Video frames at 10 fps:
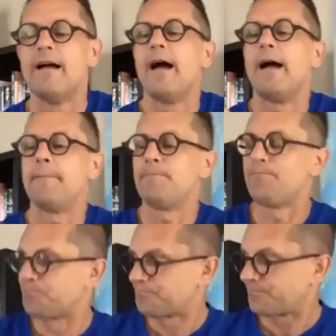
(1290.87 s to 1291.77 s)

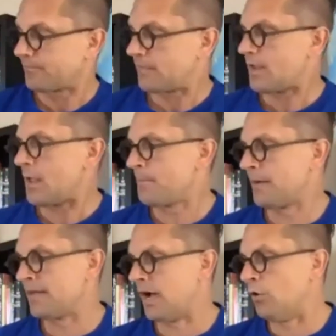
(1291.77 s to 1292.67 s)
But
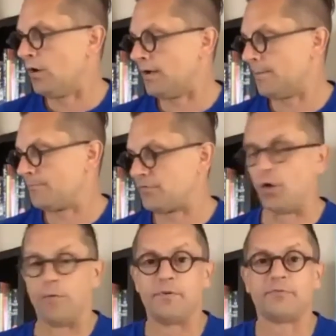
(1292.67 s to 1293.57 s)
now,
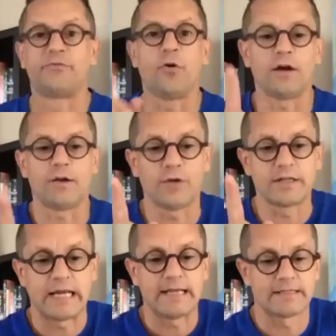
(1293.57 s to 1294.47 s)
no, before we're
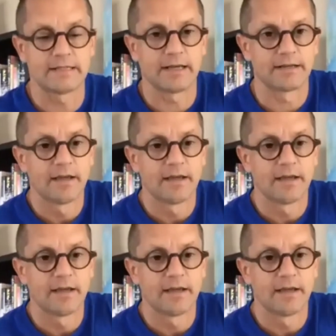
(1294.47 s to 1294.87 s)
tasting it,